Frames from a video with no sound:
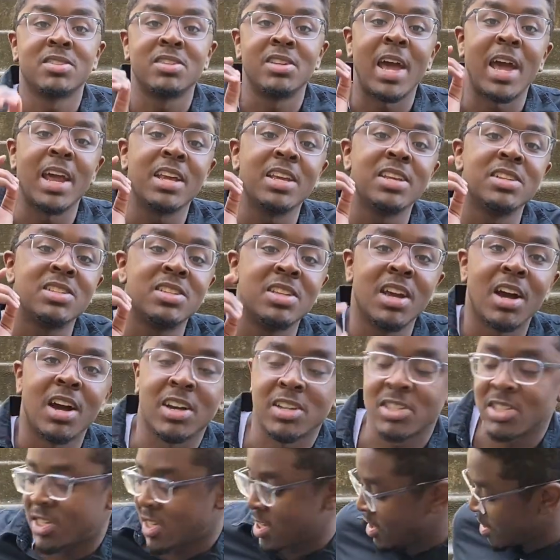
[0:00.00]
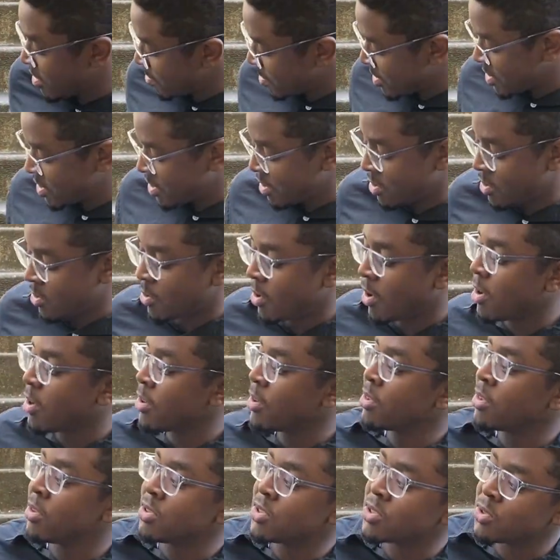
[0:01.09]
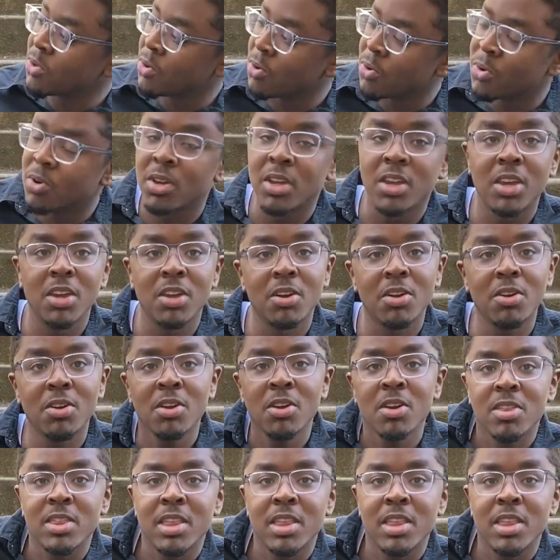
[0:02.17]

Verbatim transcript: That is the oxidic material on the sole here.